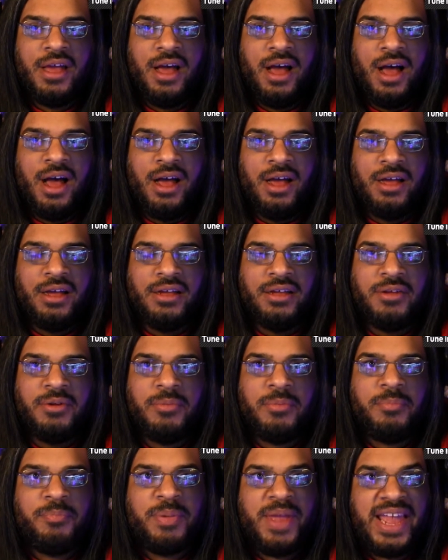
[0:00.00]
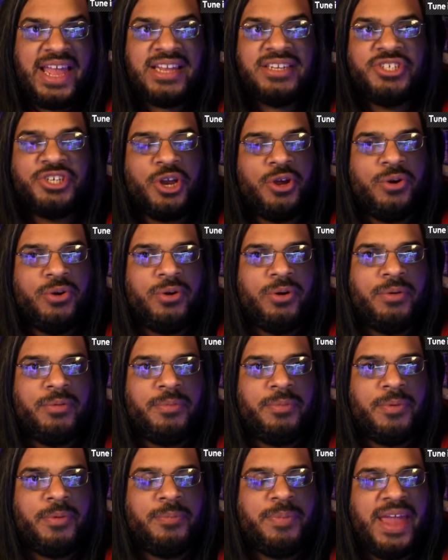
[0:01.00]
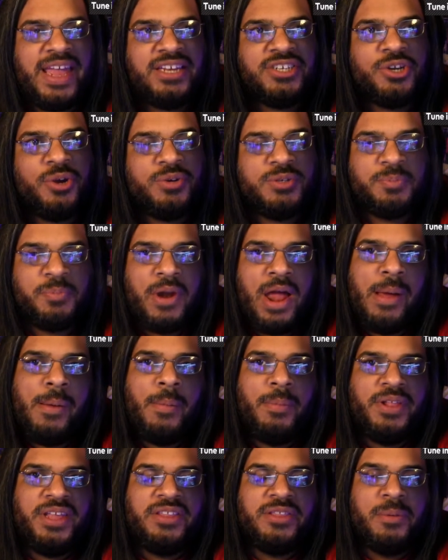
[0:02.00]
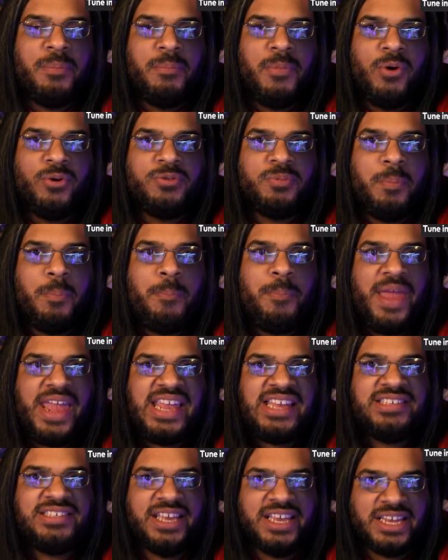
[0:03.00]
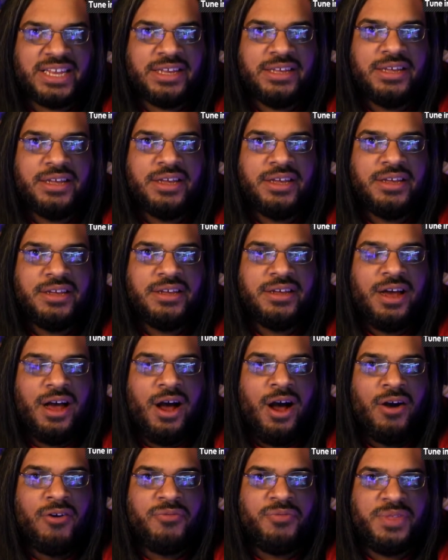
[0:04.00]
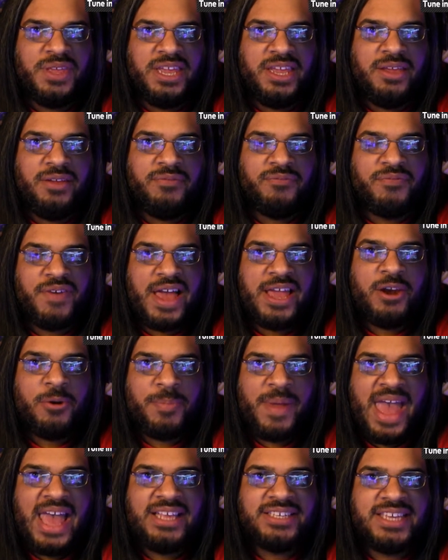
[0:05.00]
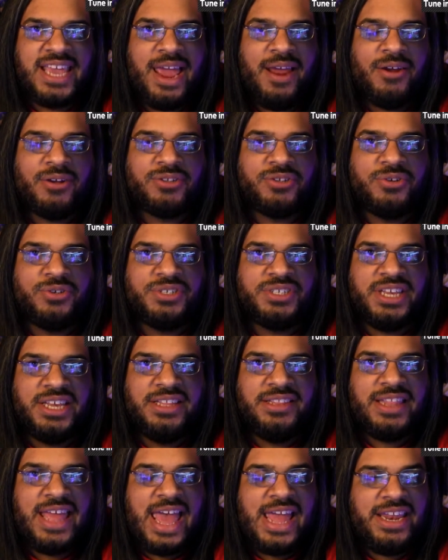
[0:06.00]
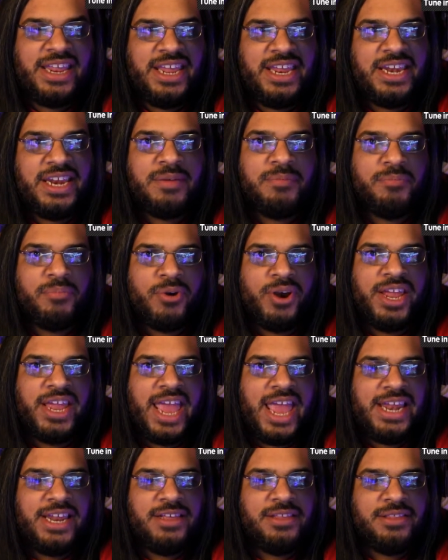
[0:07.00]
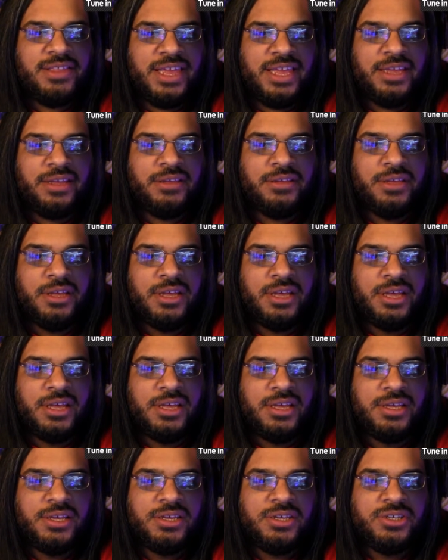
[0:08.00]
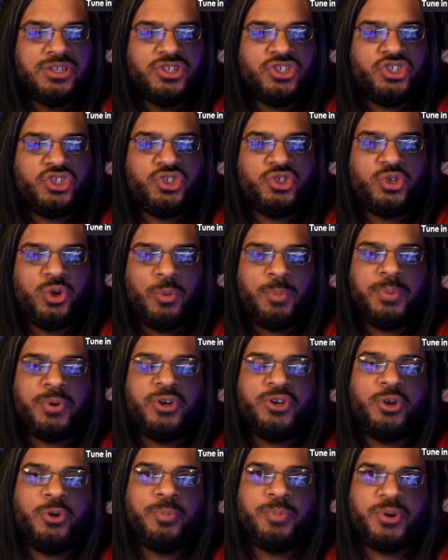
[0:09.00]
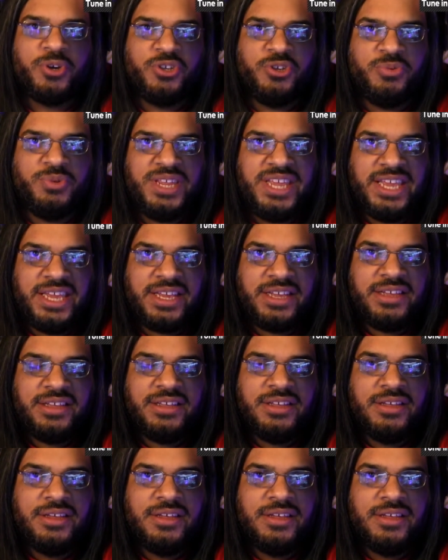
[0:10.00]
Yeah. Banjo is probably the most basic of the Fighter Pass characters in that he didn't bring anything super duper unique.